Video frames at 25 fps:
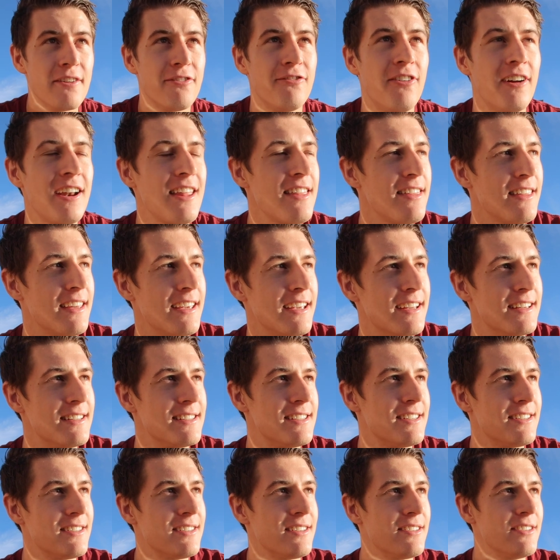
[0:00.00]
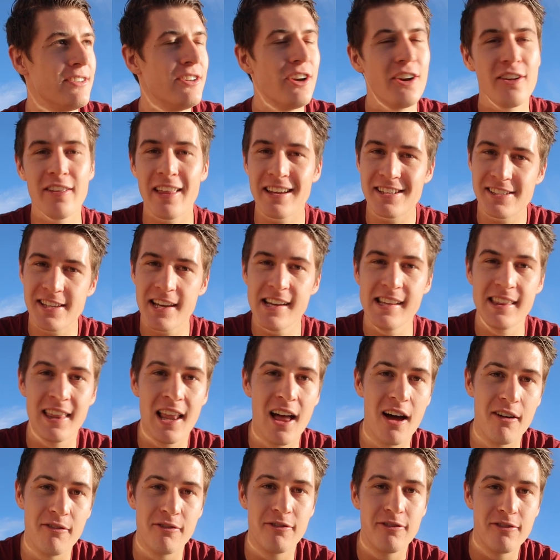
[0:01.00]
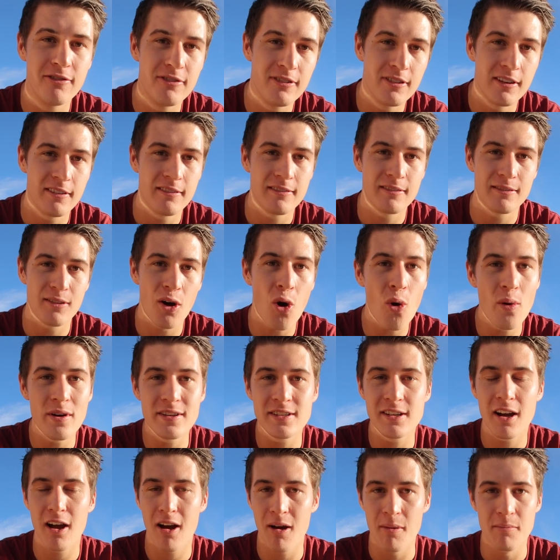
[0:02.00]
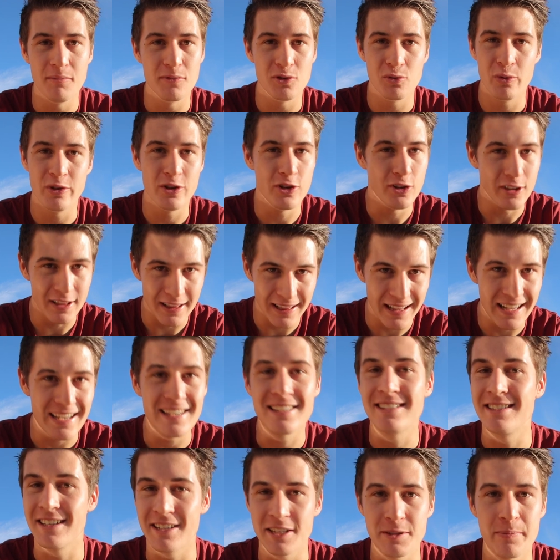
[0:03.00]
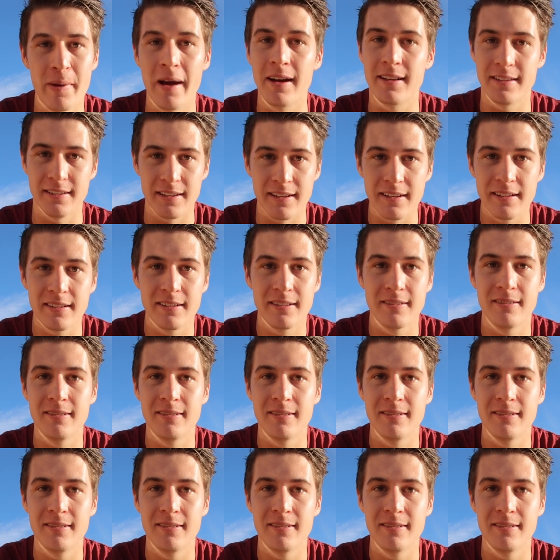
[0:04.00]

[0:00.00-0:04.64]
the funny thing is, you know, they say love always comes when you least expect it,